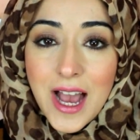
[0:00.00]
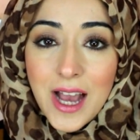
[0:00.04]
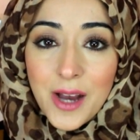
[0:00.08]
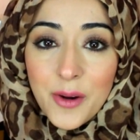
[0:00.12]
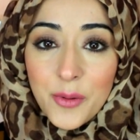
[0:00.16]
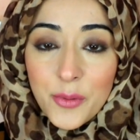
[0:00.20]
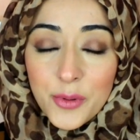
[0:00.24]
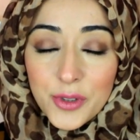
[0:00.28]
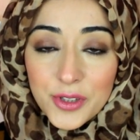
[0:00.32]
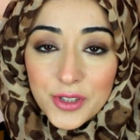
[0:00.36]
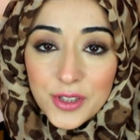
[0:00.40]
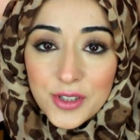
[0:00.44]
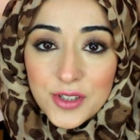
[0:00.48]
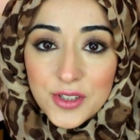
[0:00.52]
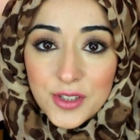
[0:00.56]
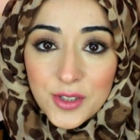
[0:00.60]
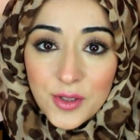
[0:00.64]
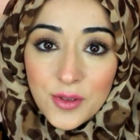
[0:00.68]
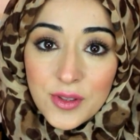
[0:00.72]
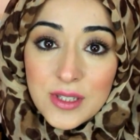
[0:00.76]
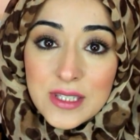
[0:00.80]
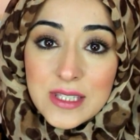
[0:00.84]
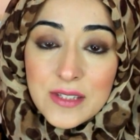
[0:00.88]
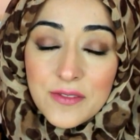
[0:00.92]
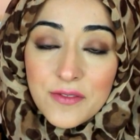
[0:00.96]
I want you to
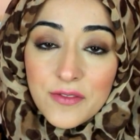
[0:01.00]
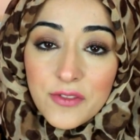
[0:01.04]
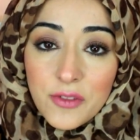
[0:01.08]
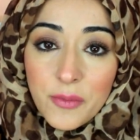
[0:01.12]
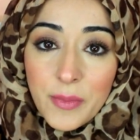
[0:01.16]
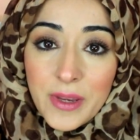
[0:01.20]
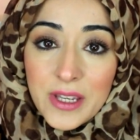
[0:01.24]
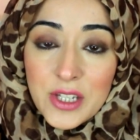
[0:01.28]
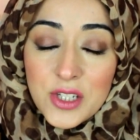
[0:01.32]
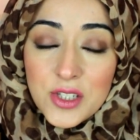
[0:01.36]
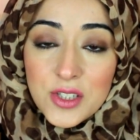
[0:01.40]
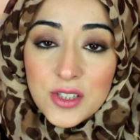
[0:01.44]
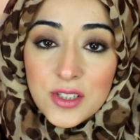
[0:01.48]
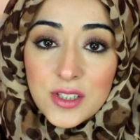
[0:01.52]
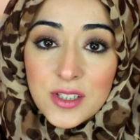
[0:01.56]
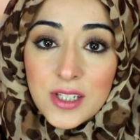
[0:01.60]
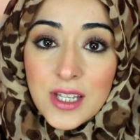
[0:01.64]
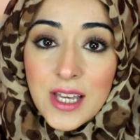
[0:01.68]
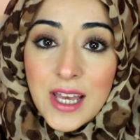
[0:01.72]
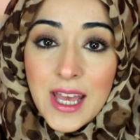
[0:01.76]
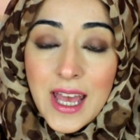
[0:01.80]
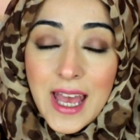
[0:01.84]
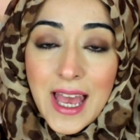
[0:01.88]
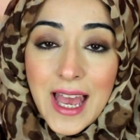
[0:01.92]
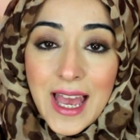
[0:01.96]
know this information,
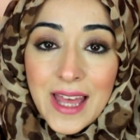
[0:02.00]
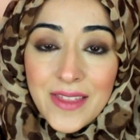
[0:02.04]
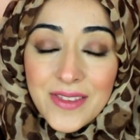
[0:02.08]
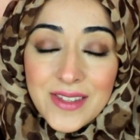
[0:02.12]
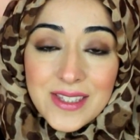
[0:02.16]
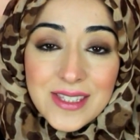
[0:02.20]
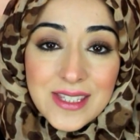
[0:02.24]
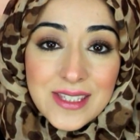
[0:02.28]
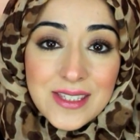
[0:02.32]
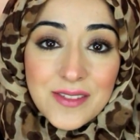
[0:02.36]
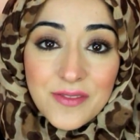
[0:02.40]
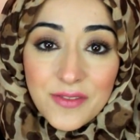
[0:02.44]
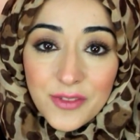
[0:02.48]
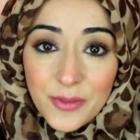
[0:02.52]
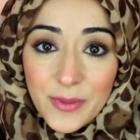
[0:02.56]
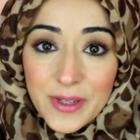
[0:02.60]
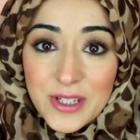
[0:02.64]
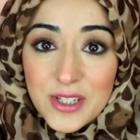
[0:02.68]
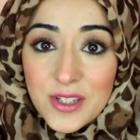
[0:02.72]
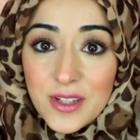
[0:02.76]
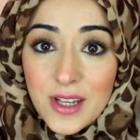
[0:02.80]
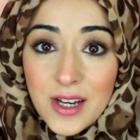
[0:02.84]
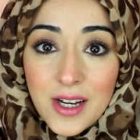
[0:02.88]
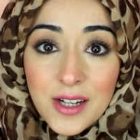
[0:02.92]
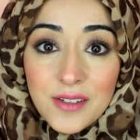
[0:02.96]
and this is
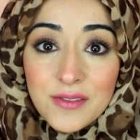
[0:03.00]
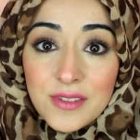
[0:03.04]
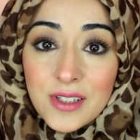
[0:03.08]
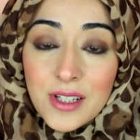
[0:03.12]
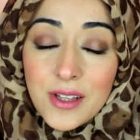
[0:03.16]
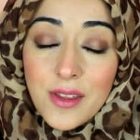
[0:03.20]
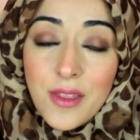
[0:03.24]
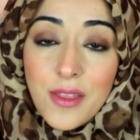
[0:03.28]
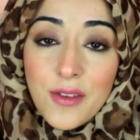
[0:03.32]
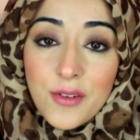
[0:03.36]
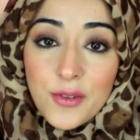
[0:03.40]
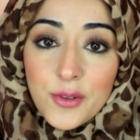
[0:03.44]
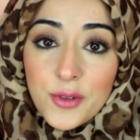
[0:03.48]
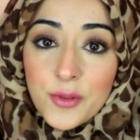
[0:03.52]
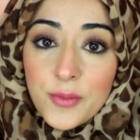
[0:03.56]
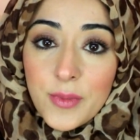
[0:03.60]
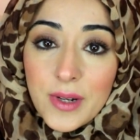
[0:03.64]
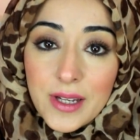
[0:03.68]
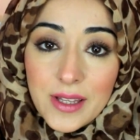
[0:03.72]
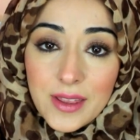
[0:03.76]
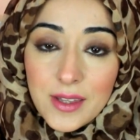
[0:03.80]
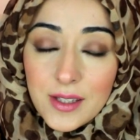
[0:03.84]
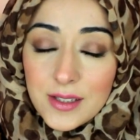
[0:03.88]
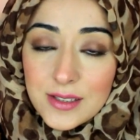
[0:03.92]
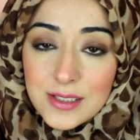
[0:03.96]
information that I've learned through
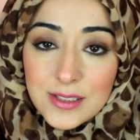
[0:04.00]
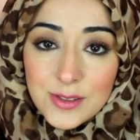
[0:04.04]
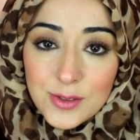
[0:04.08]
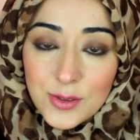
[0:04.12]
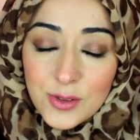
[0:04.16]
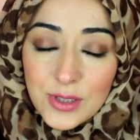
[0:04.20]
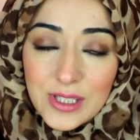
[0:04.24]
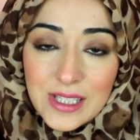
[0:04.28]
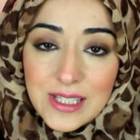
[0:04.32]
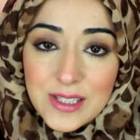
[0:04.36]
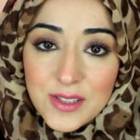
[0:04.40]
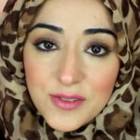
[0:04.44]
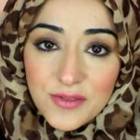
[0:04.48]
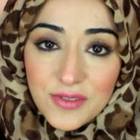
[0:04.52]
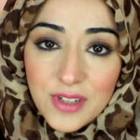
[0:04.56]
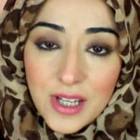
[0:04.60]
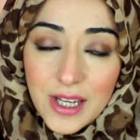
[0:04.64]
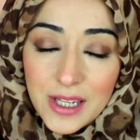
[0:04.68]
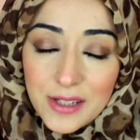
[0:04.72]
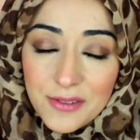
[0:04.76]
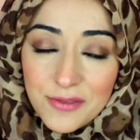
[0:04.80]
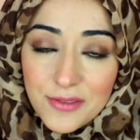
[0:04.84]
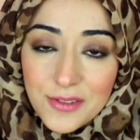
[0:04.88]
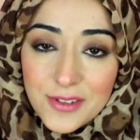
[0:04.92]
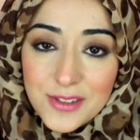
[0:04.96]
my 32 years of
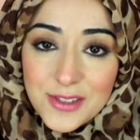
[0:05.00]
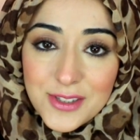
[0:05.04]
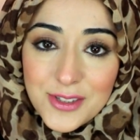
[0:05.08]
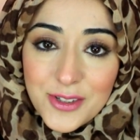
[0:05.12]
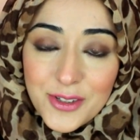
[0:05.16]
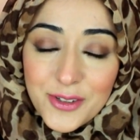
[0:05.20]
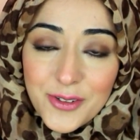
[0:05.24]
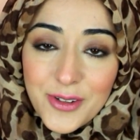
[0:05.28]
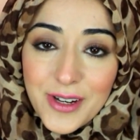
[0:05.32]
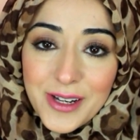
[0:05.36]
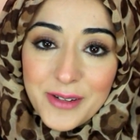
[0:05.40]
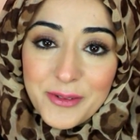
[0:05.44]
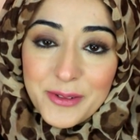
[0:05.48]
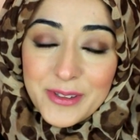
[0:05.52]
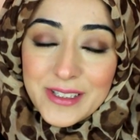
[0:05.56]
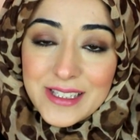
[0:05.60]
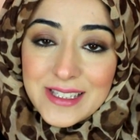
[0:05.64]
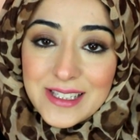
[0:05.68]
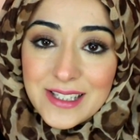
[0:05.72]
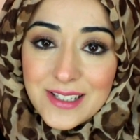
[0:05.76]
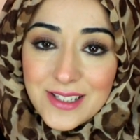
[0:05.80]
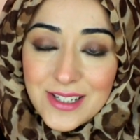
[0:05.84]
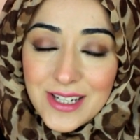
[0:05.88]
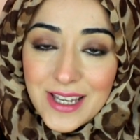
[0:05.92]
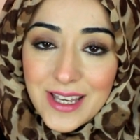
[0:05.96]
life, so I
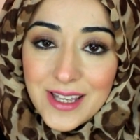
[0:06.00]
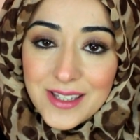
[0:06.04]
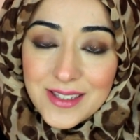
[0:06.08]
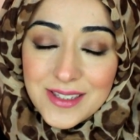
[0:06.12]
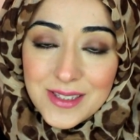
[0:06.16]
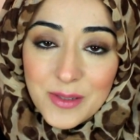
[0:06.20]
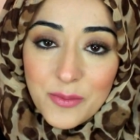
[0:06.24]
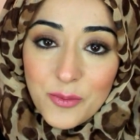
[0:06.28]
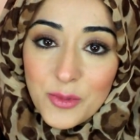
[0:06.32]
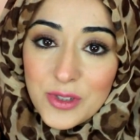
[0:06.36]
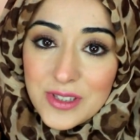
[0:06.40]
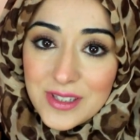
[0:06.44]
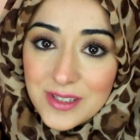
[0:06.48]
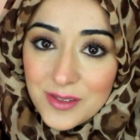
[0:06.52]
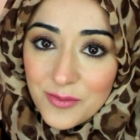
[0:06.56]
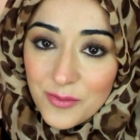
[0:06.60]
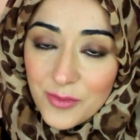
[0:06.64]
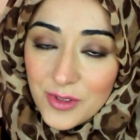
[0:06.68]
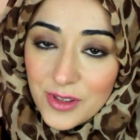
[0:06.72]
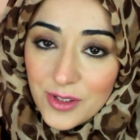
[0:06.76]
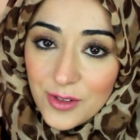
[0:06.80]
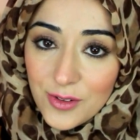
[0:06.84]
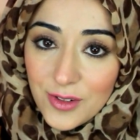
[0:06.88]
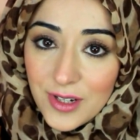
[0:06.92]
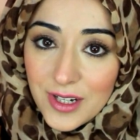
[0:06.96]
wanted to share some wisdom
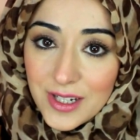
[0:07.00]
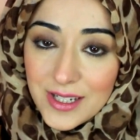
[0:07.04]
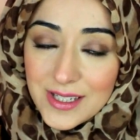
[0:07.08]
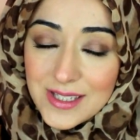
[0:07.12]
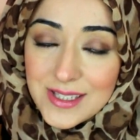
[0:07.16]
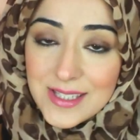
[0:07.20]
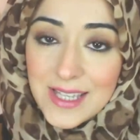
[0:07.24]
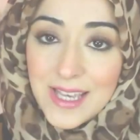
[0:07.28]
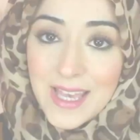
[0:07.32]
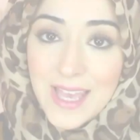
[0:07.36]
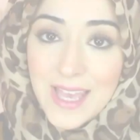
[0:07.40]
with you guys.